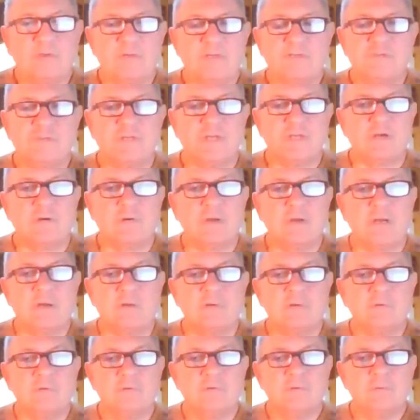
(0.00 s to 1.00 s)
gonna stick
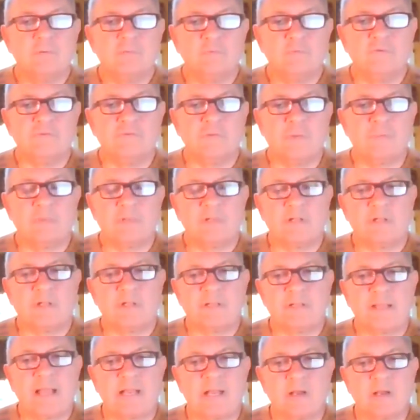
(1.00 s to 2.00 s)
around with something
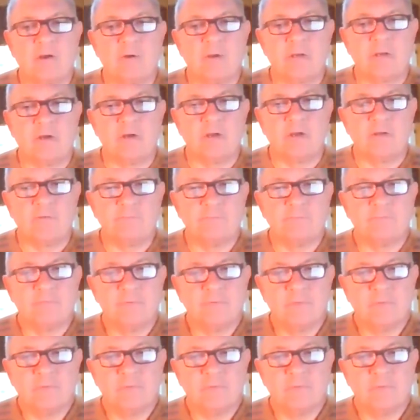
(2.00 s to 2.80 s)
like that going off.